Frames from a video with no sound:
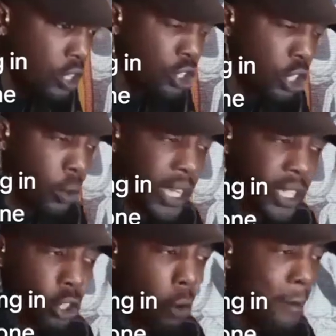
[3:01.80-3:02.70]
so
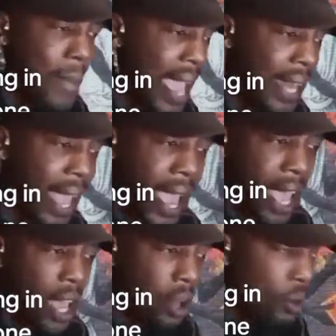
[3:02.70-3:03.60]
it don't matter
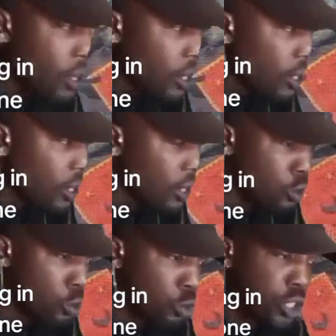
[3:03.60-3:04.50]
how
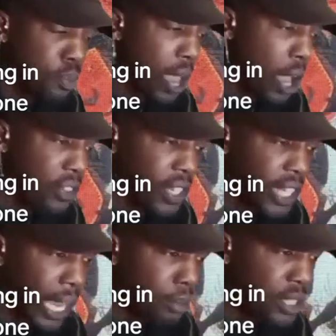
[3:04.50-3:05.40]
you spell the
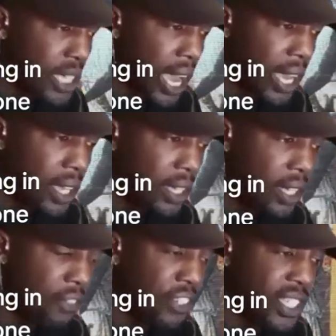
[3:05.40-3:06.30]
name Scott.
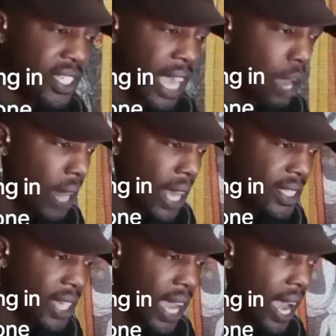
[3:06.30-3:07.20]
If it sound like
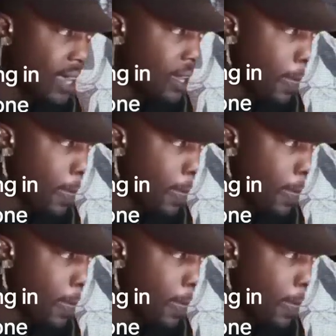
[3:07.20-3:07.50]
Scott,